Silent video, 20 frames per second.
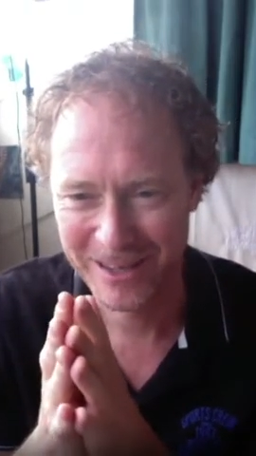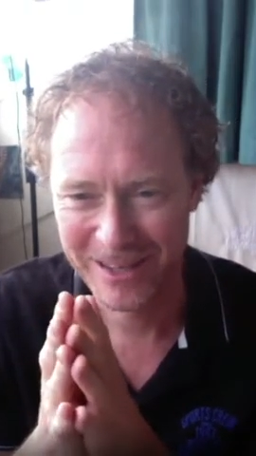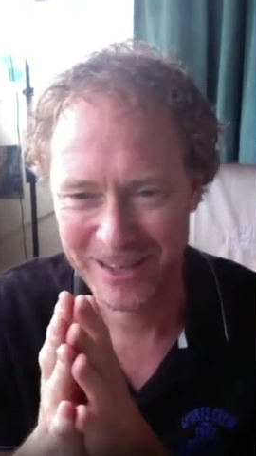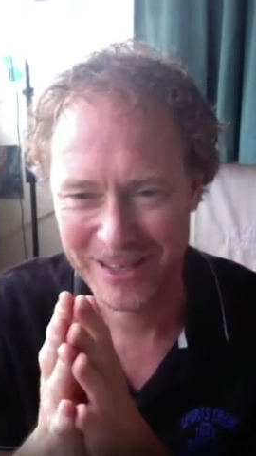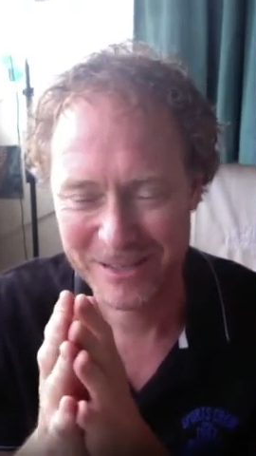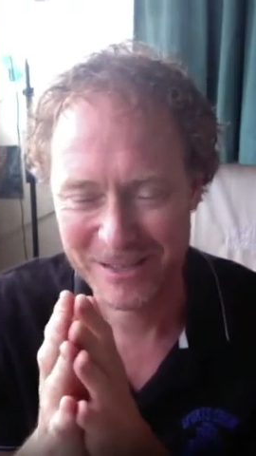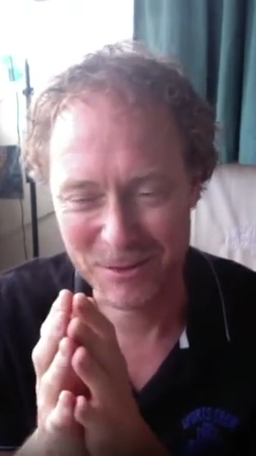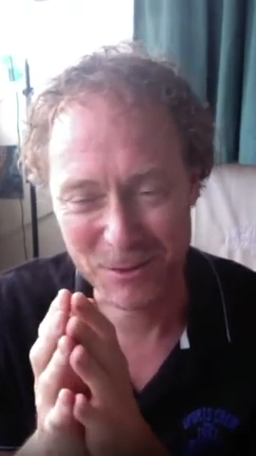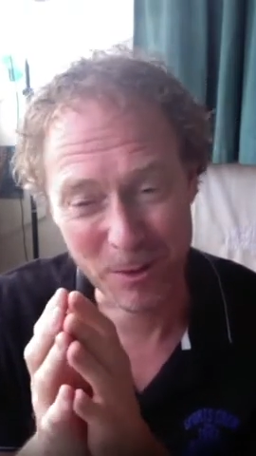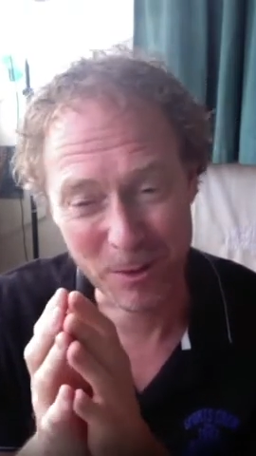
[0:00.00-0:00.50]

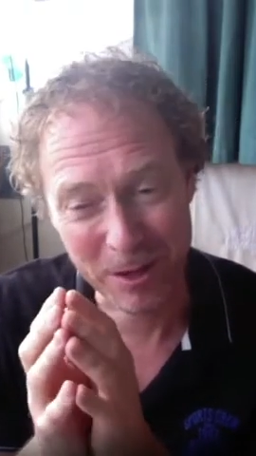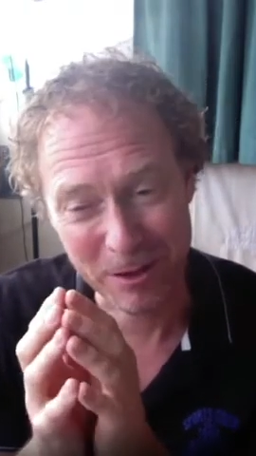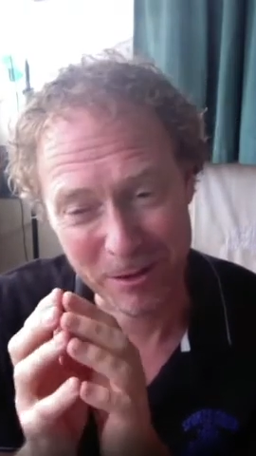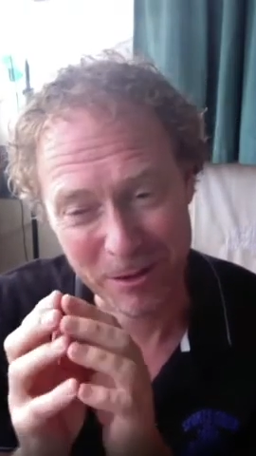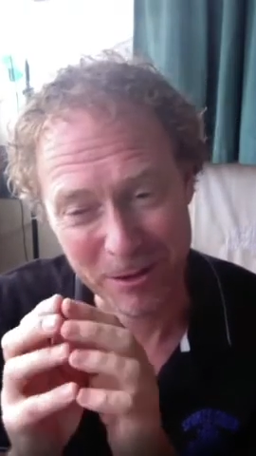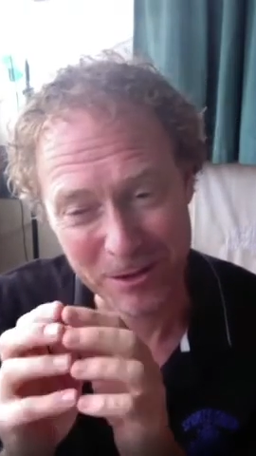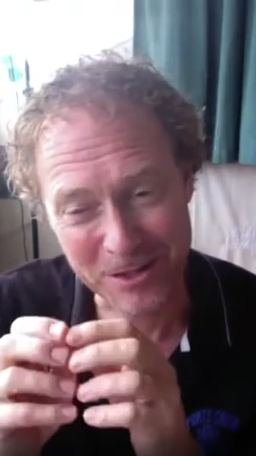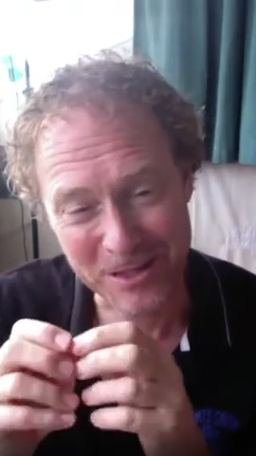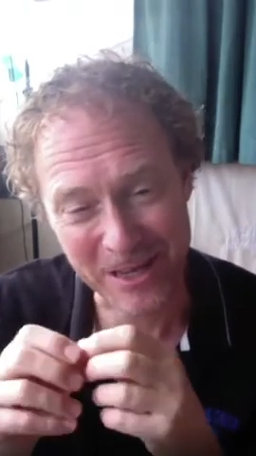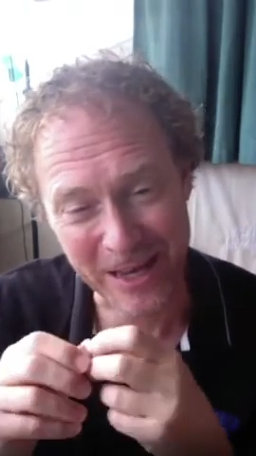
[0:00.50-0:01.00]
So in a way, you
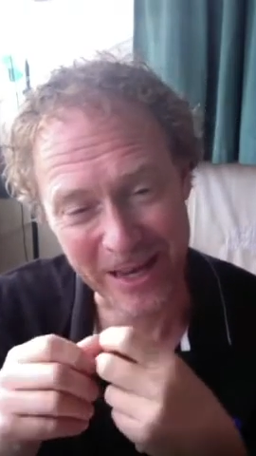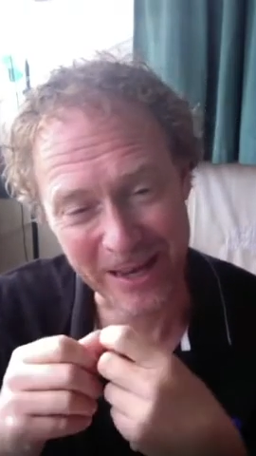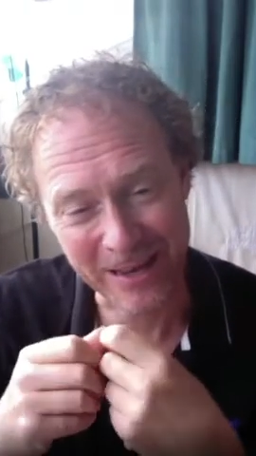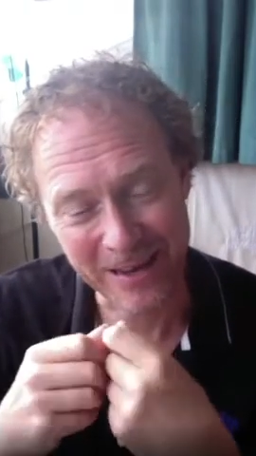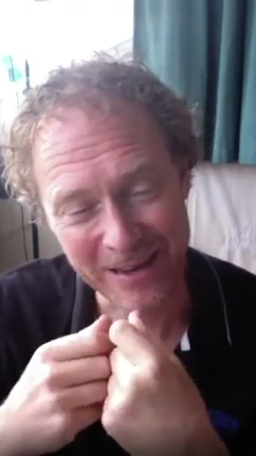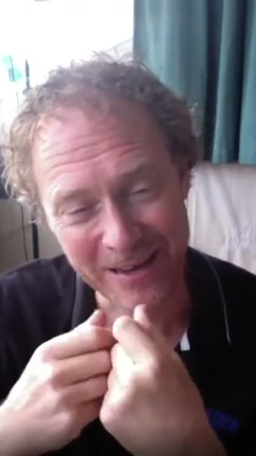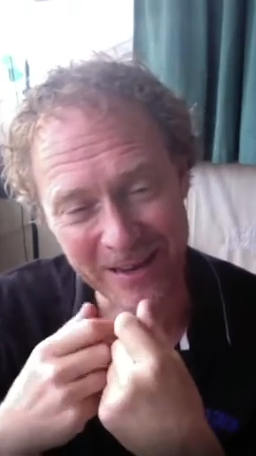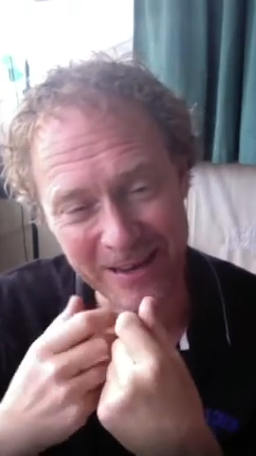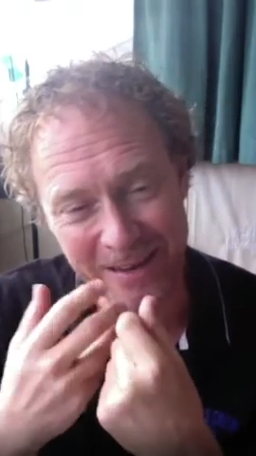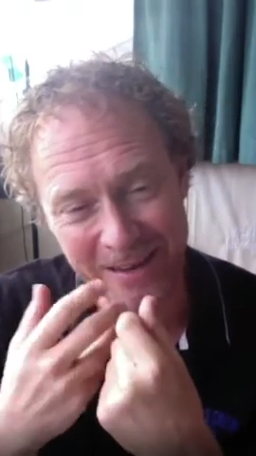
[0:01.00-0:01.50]
could say
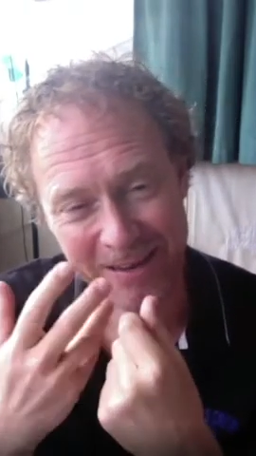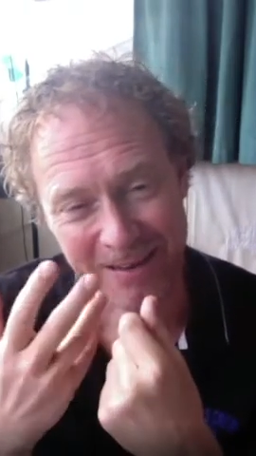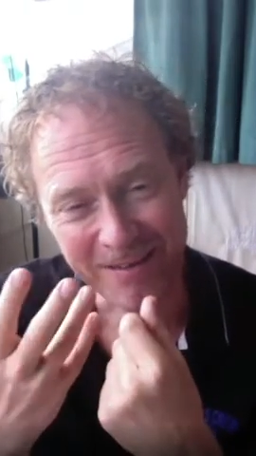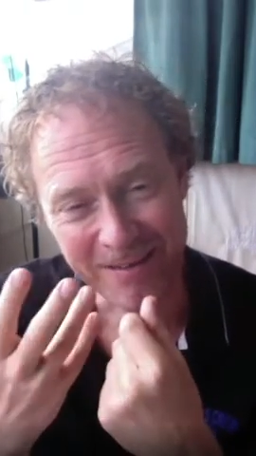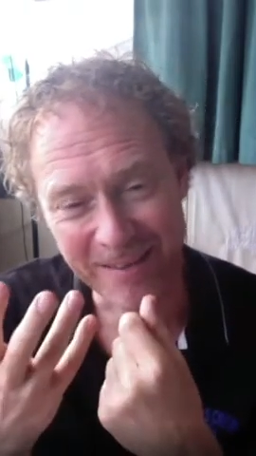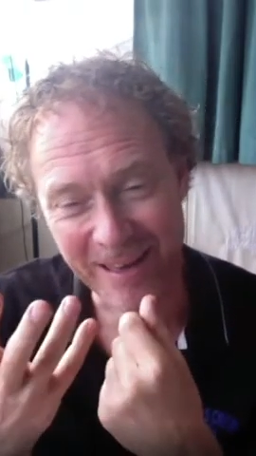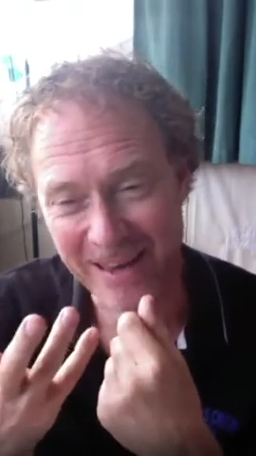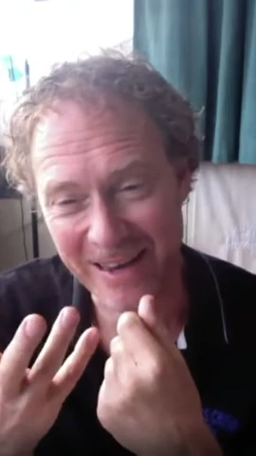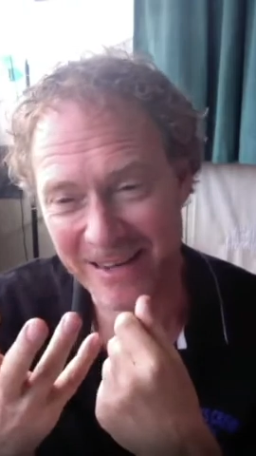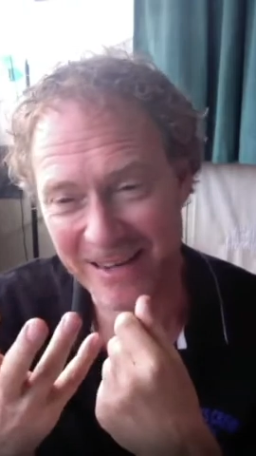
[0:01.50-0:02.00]

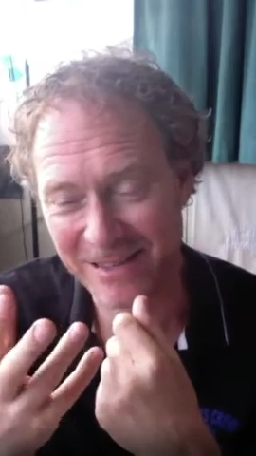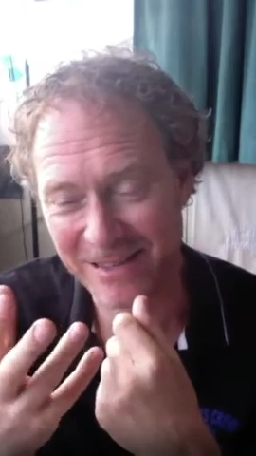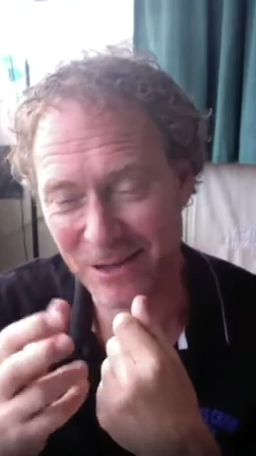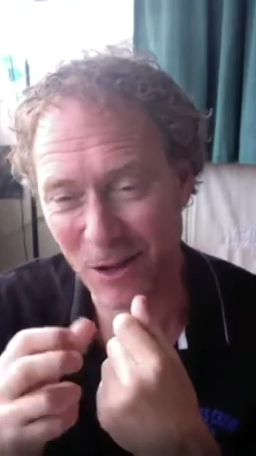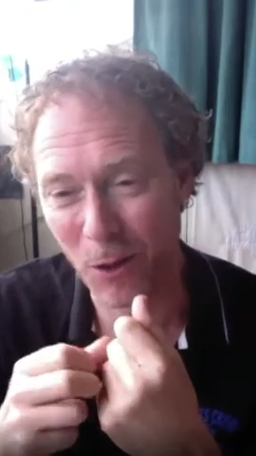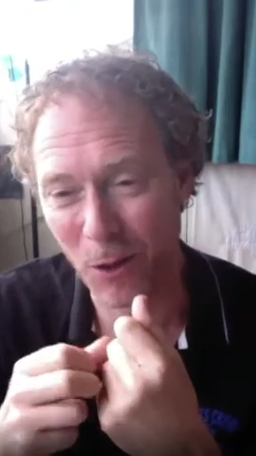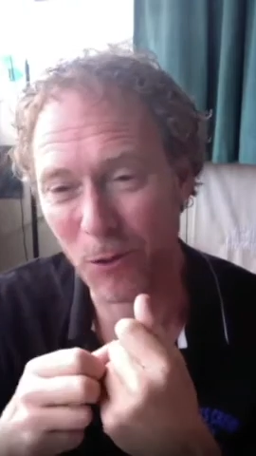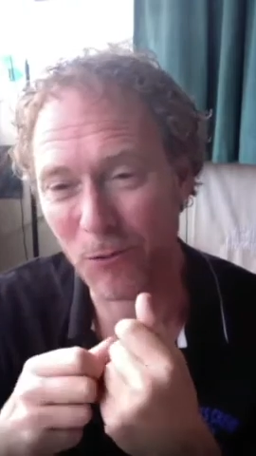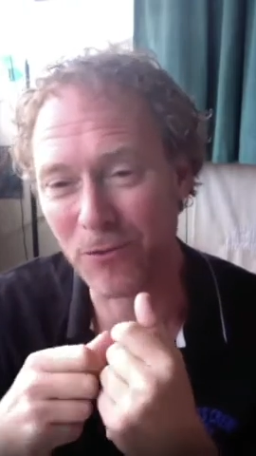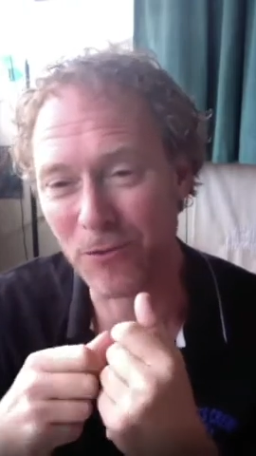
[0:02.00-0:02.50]
they
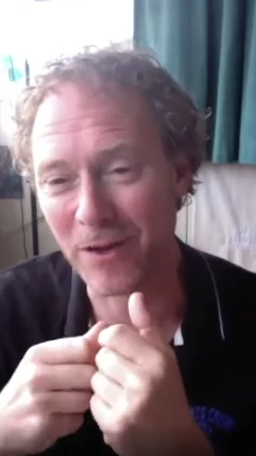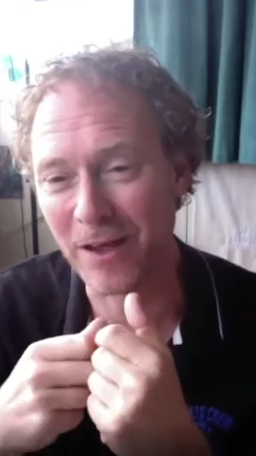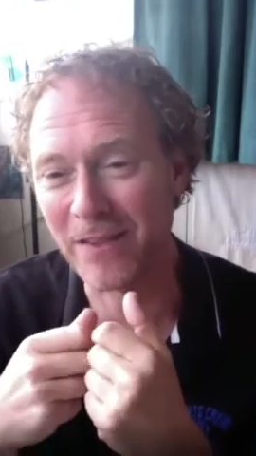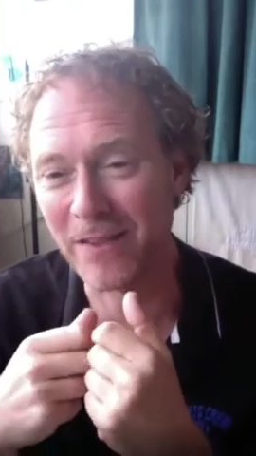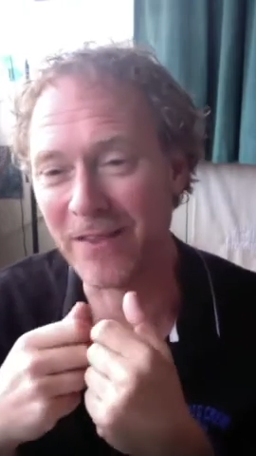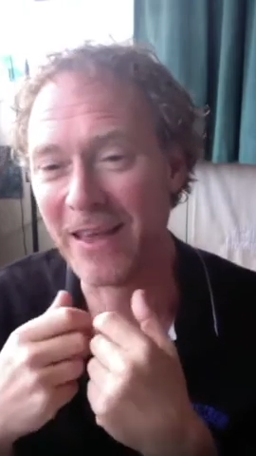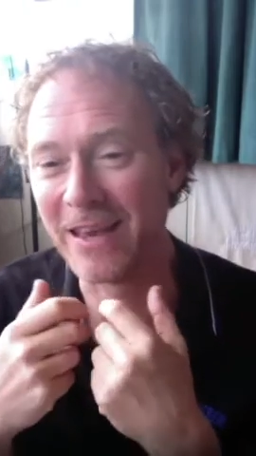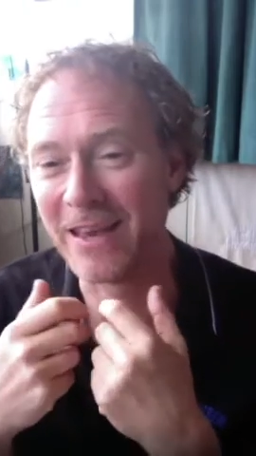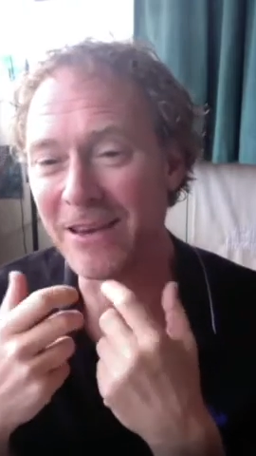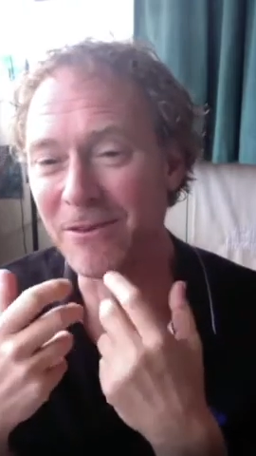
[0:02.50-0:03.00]
dissolve, and
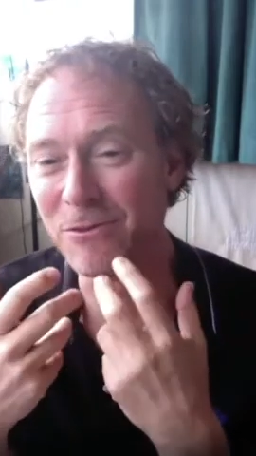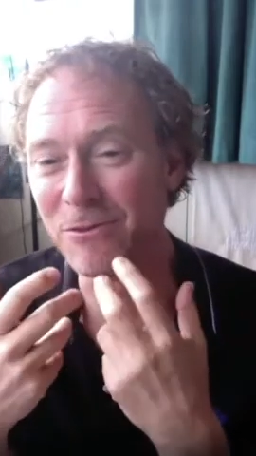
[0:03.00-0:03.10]
then